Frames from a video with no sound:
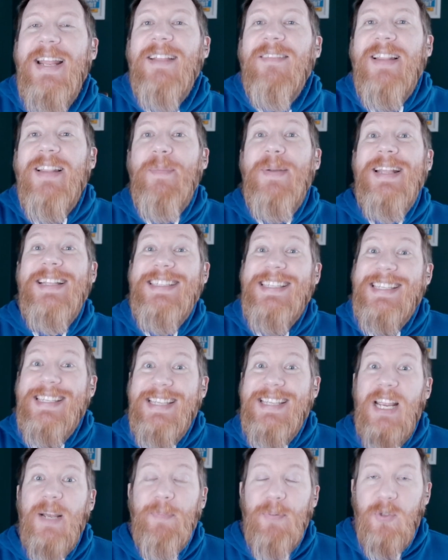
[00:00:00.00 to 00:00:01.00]
a limited
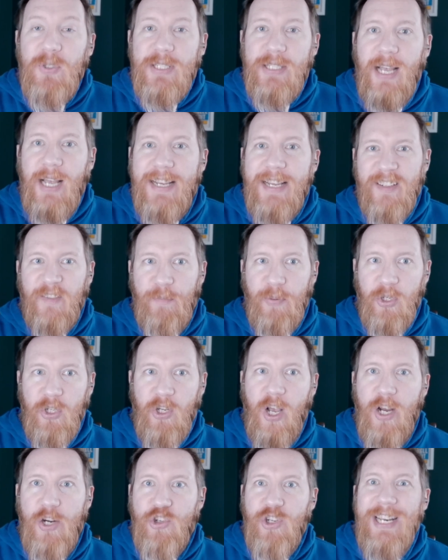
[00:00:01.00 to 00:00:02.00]
sample size of
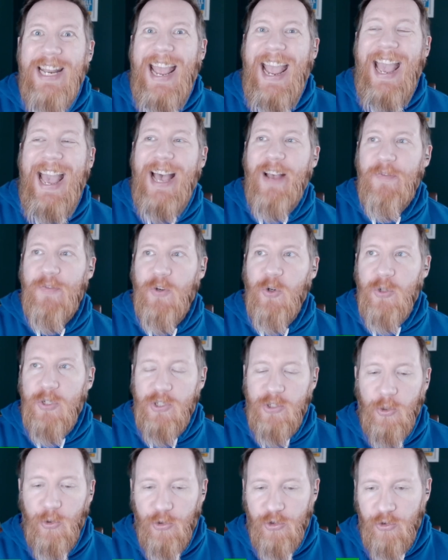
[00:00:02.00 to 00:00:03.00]
production after
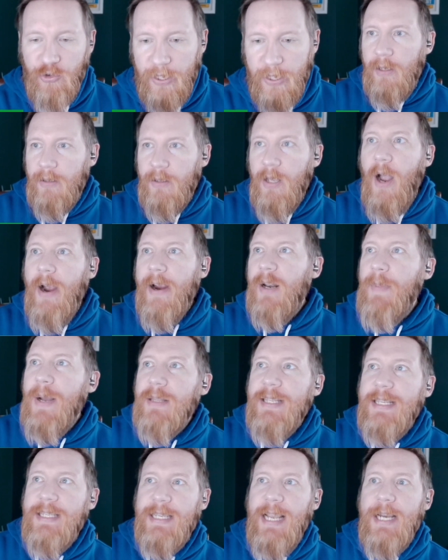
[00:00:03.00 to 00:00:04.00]
surgery. Talking about
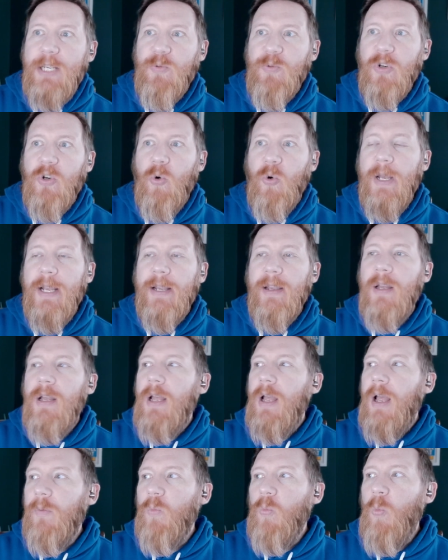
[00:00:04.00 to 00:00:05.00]
these guys real quick,
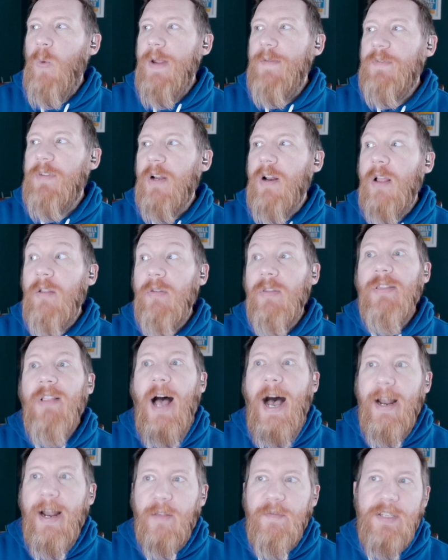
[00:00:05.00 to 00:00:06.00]
we've done a
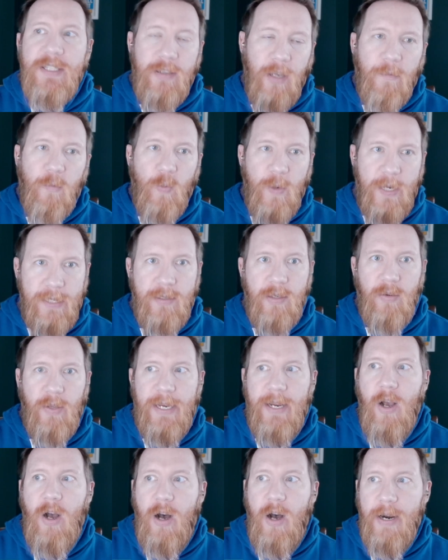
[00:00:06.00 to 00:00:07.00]
lot of stuff
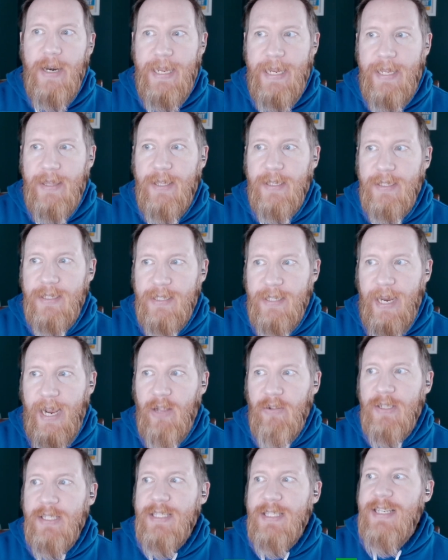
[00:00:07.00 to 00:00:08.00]
recently on Ethan
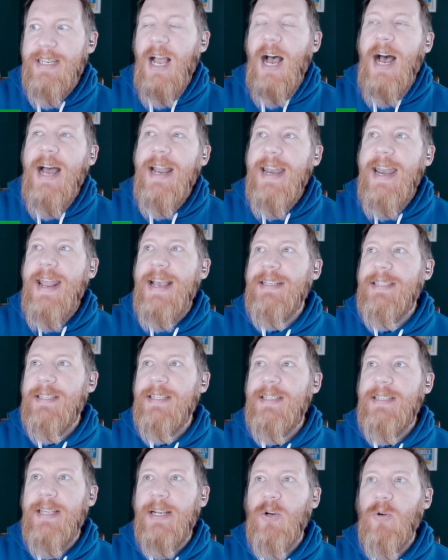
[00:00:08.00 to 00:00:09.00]
Salas. Not
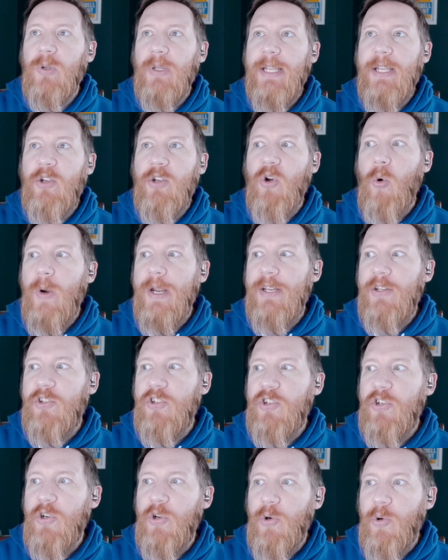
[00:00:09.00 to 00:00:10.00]
necessarily going
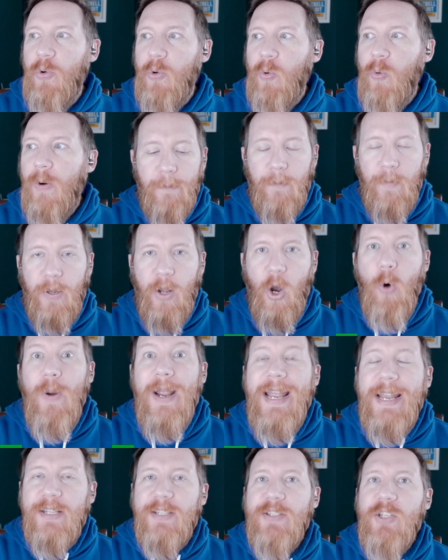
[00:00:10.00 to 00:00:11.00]
to go
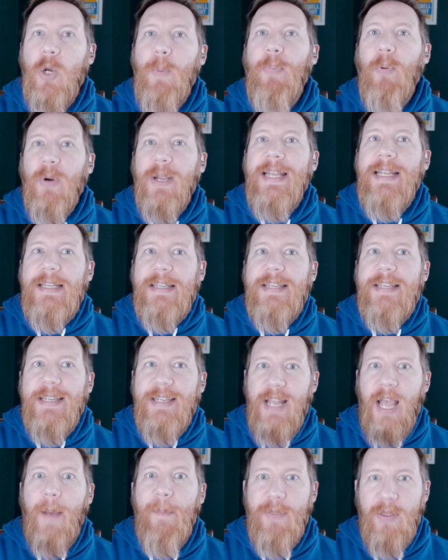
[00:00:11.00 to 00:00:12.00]
super into
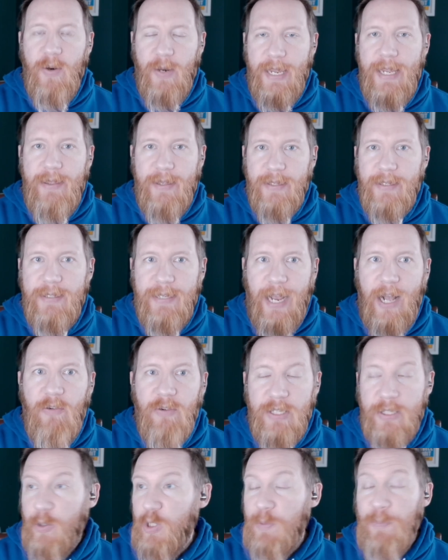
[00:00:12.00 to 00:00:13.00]
depth on Ethan
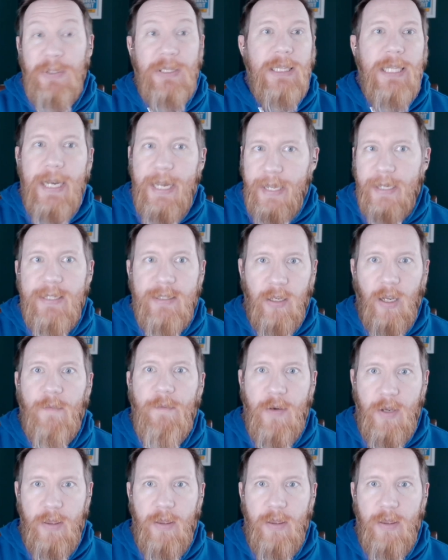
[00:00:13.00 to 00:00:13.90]
Salas. There's plenty of stuff